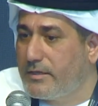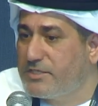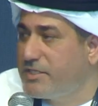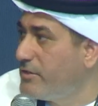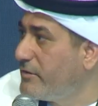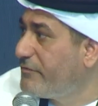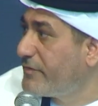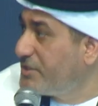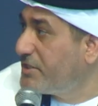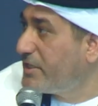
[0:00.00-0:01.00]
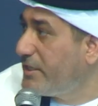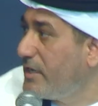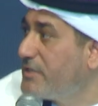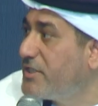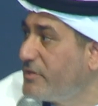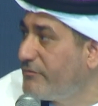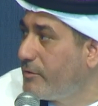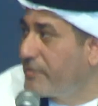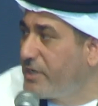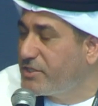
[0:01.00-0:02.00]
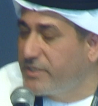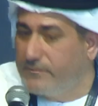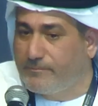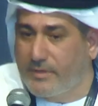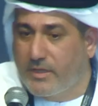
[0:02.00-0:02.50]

state of registry and state of operation,